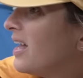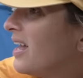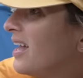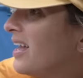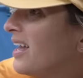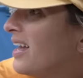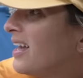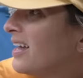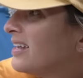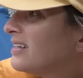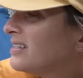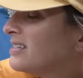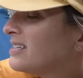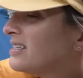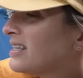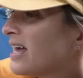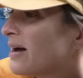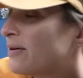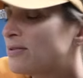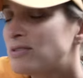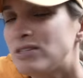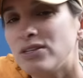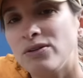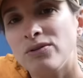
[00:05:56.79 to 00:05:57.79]
And
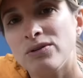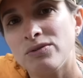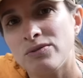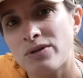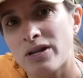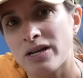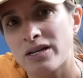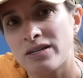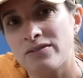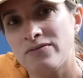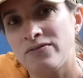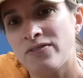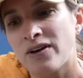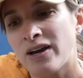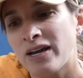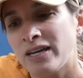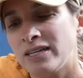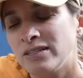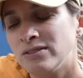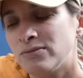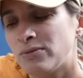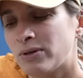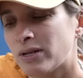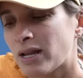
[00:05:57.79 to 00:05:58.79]
that was the only one I could
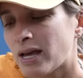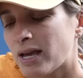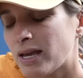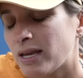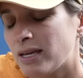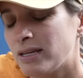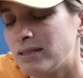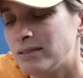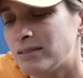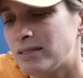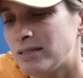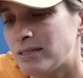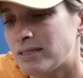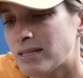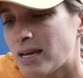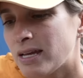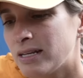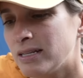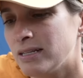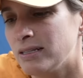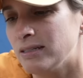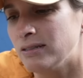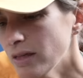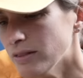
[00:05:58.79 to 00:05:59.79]
find when I
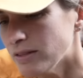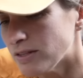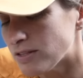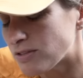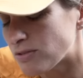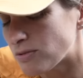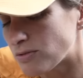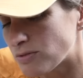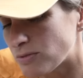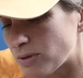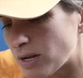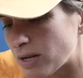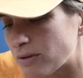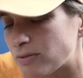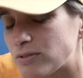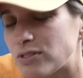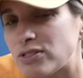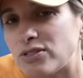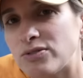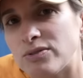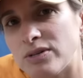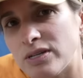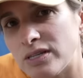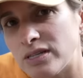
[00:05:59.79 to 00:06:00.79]
decided this was what I
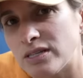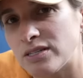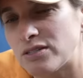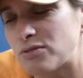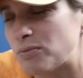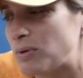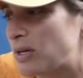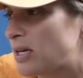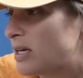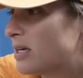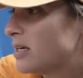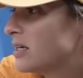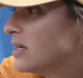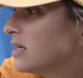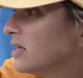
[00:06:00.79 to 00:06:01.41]
was doing this week,